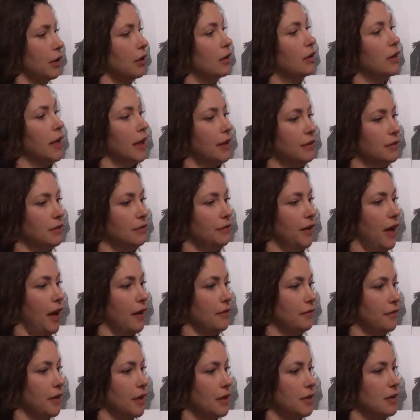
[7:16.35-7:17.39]
and collective
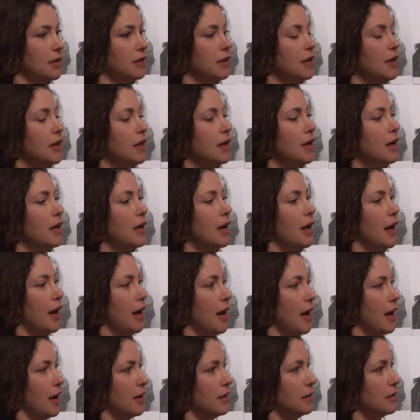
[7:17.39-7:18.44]
canvas.
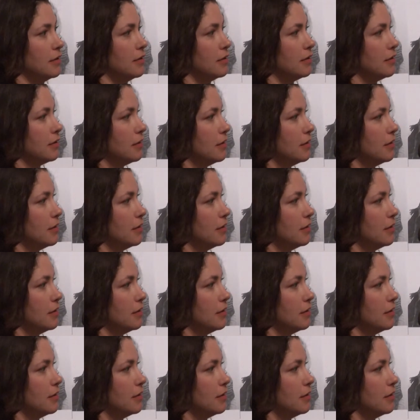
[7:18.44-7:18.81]
And